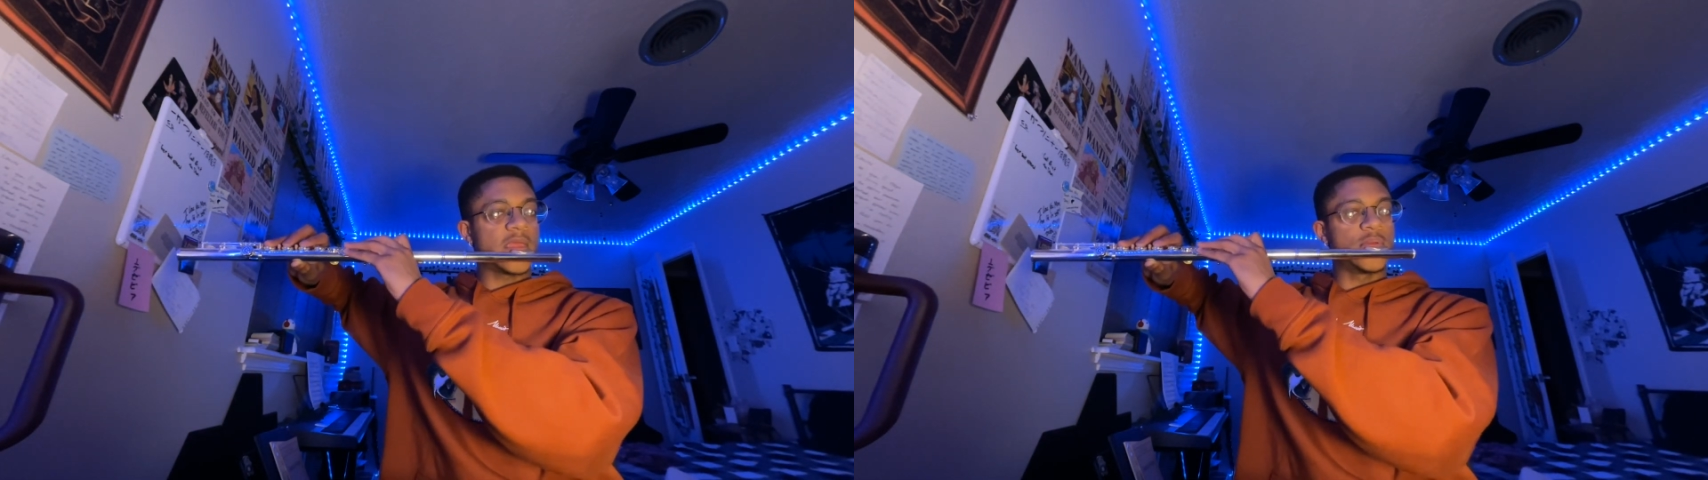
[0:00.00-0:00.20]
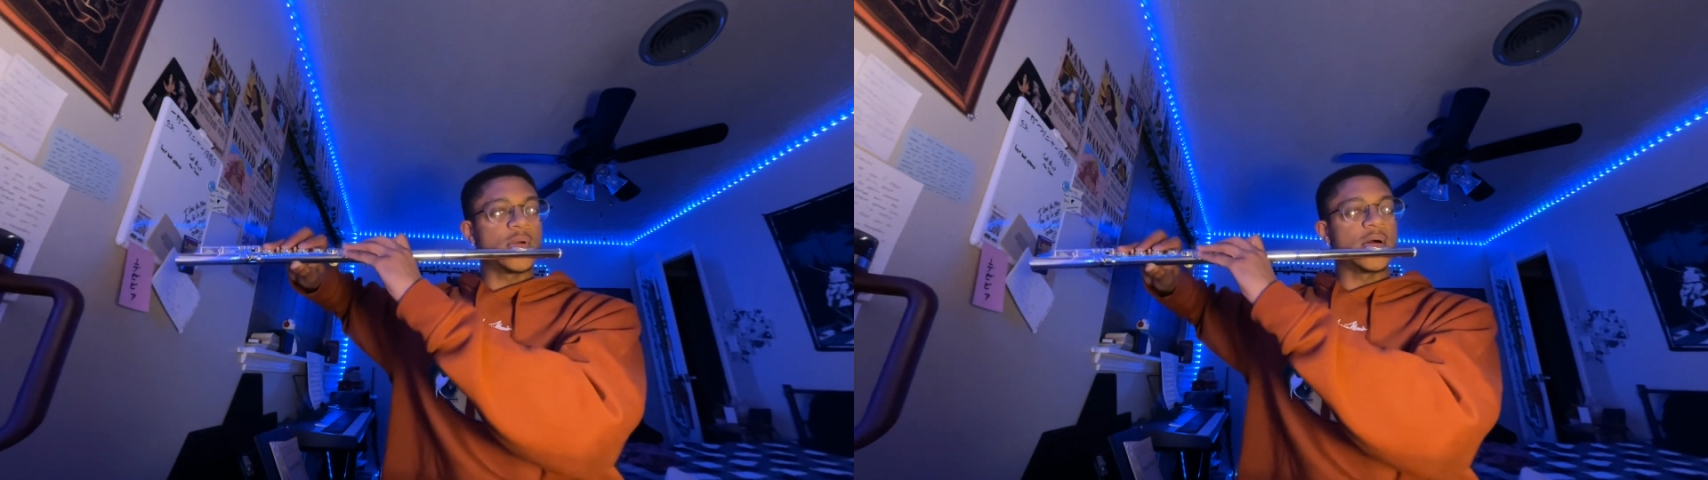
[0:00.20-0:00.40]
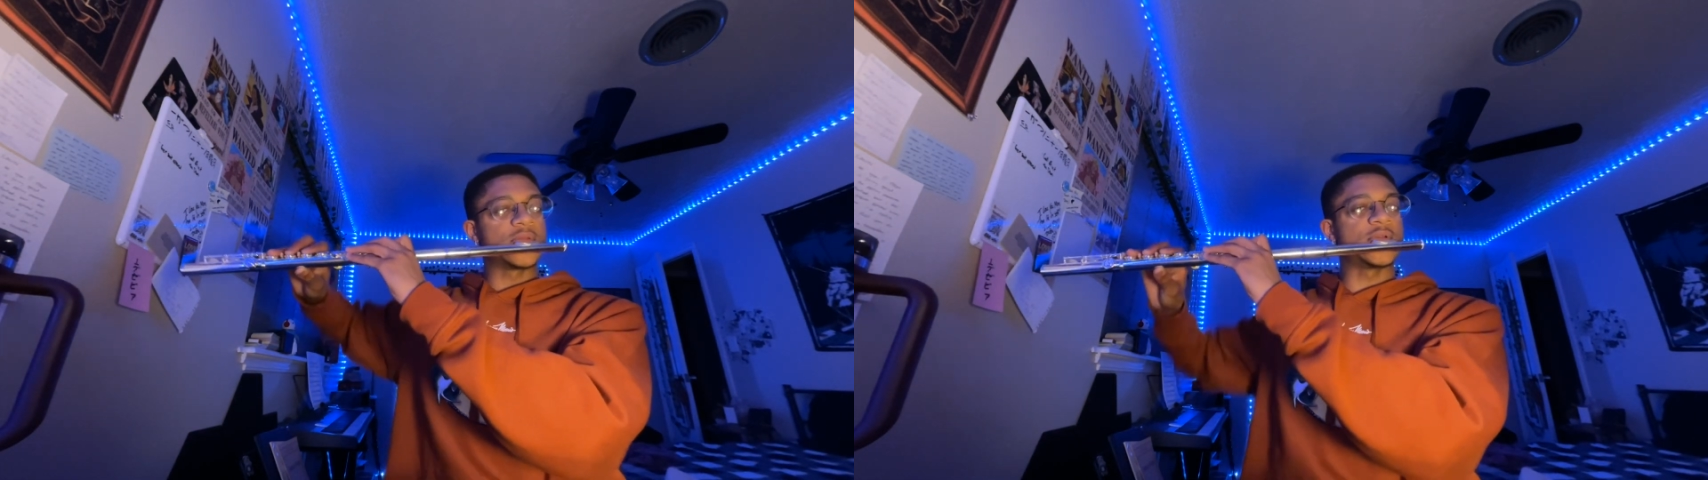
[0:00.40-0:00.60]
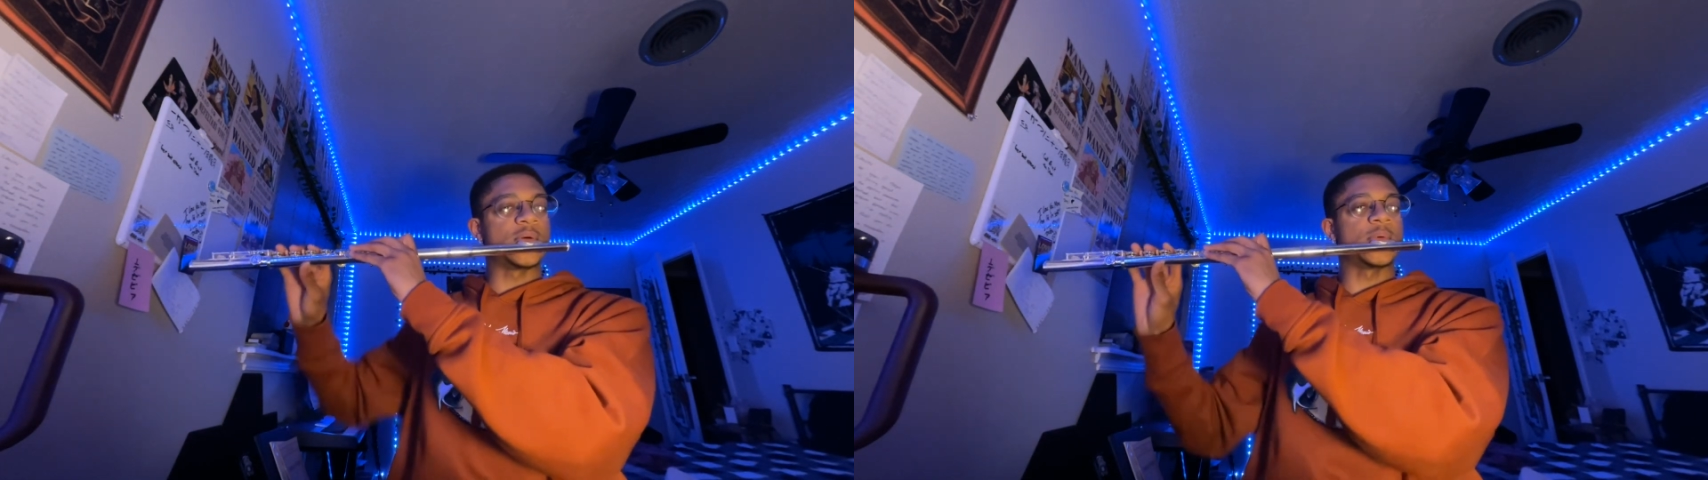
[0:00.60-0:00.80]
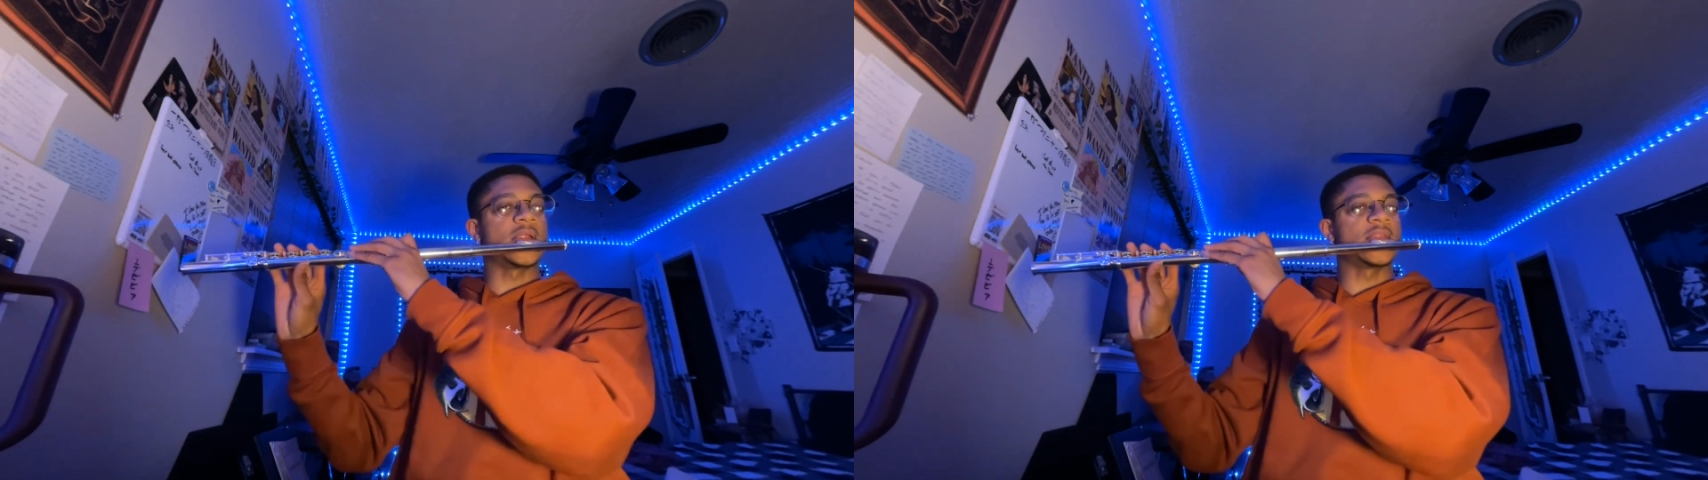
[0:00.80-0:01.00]
and you also
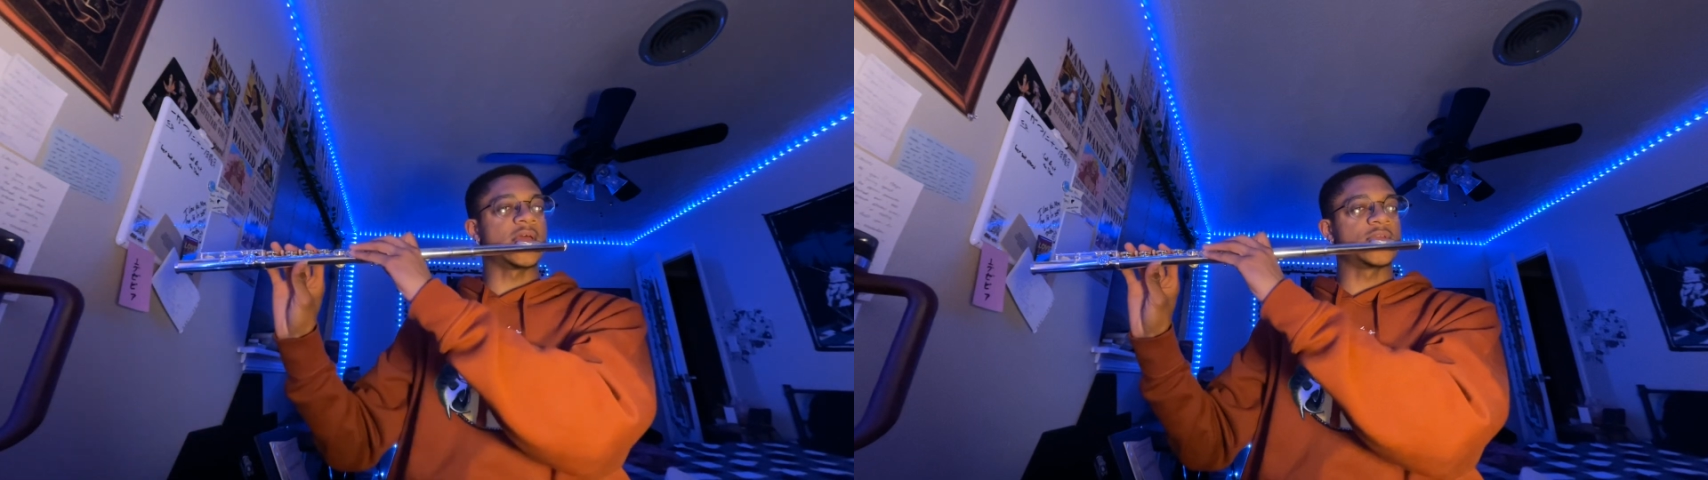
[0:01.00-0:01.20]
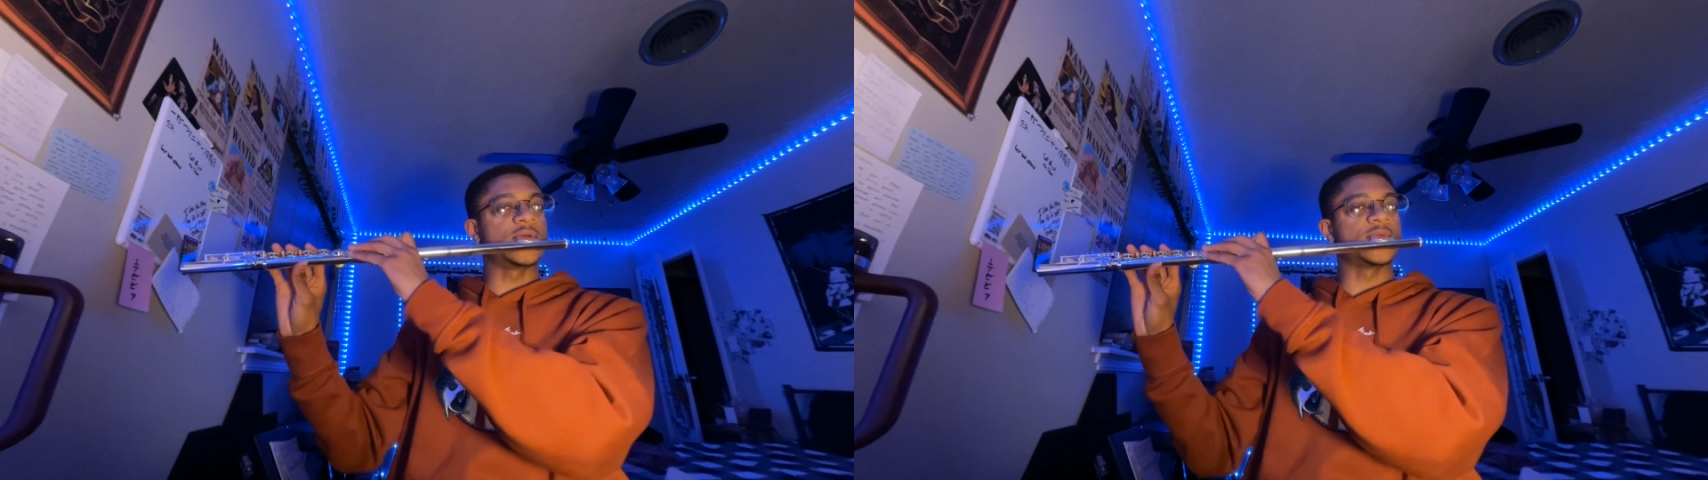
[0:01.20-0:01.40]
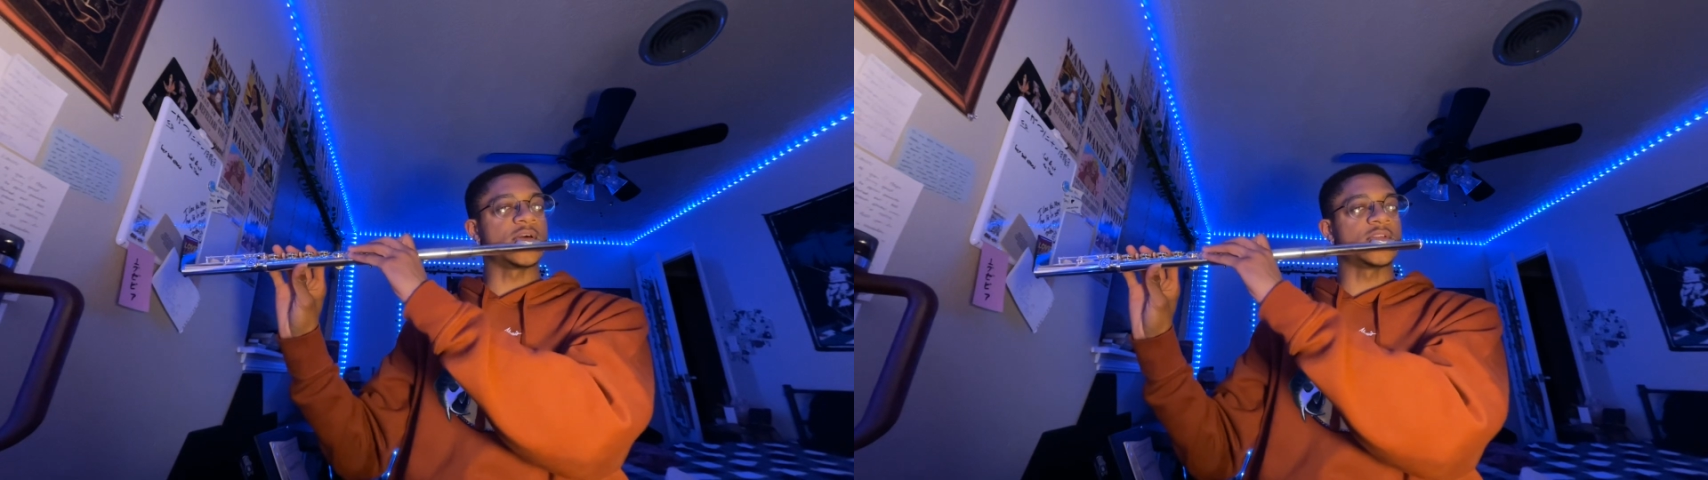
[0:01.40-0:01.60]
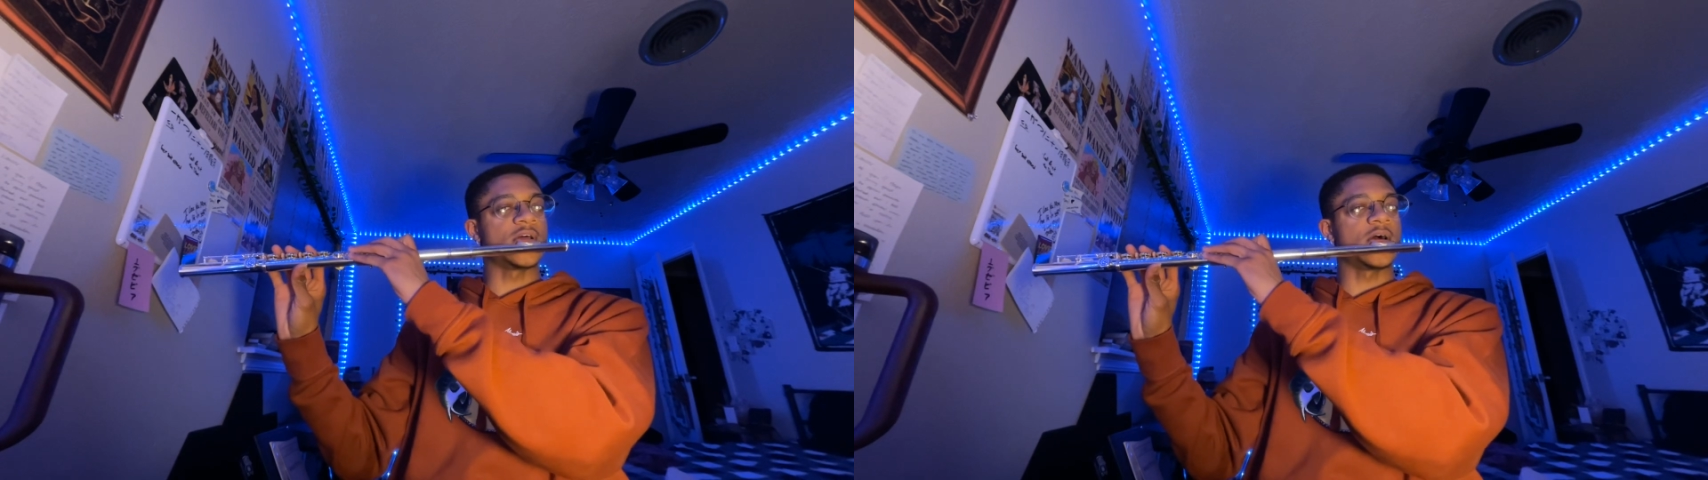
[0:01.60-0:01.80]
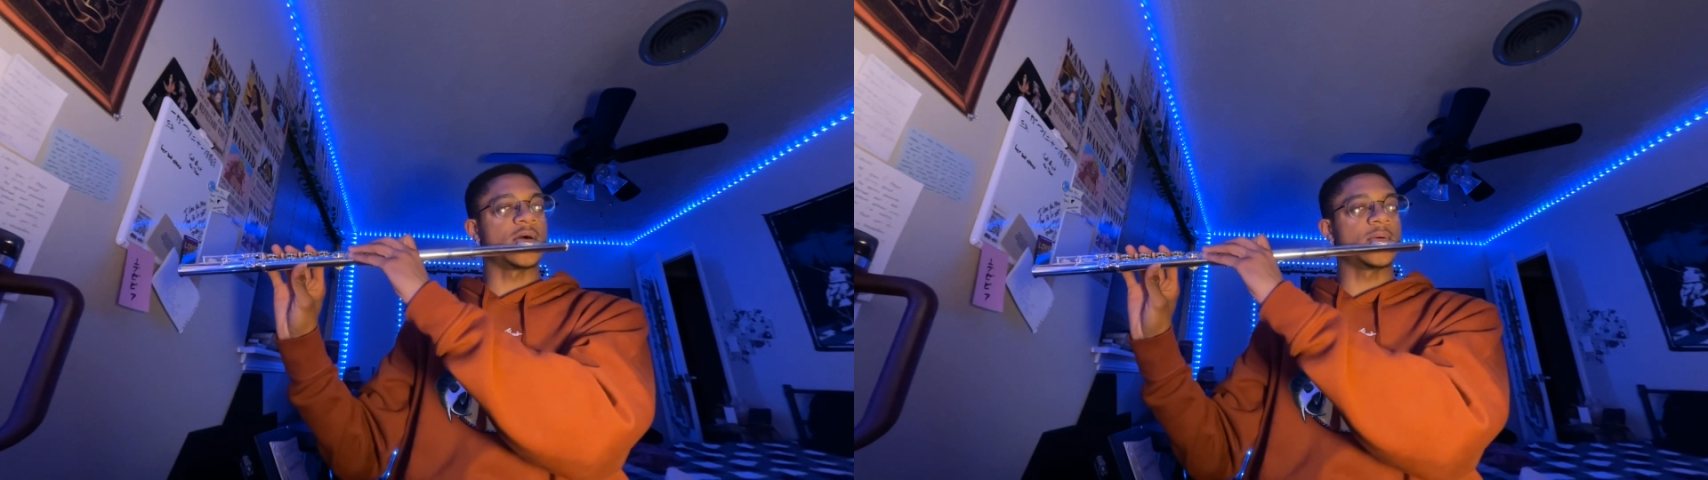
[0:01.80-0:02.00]
don't want anything too far
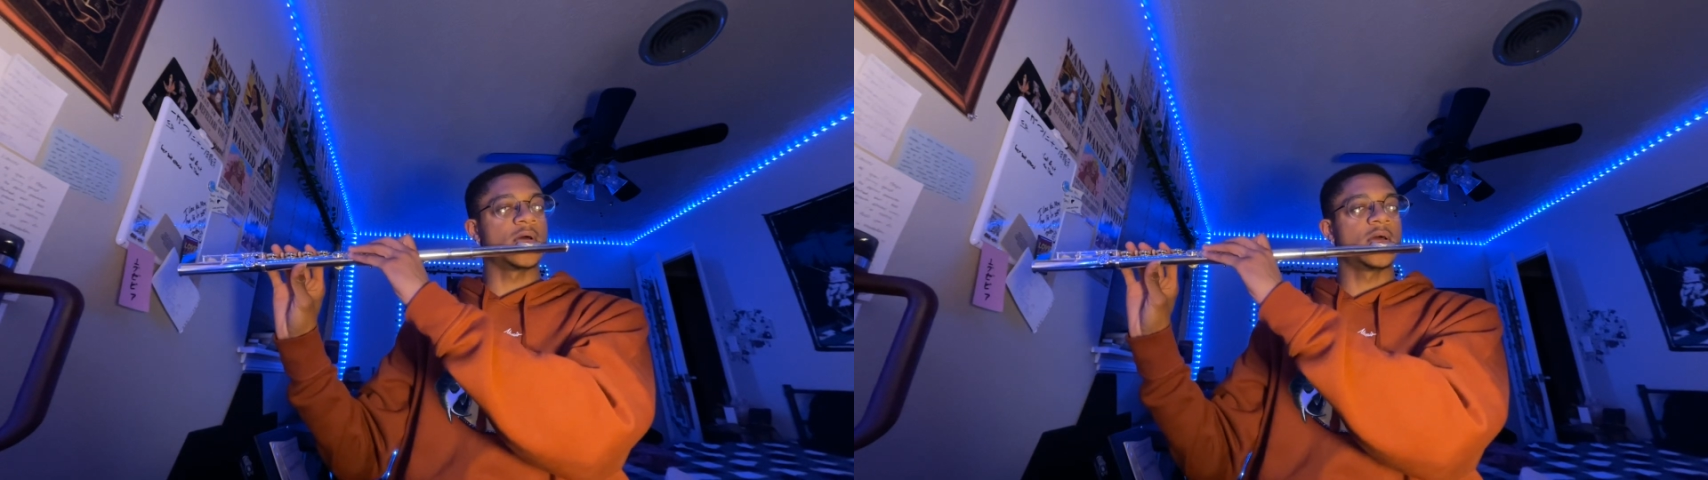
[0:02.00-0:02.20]
low,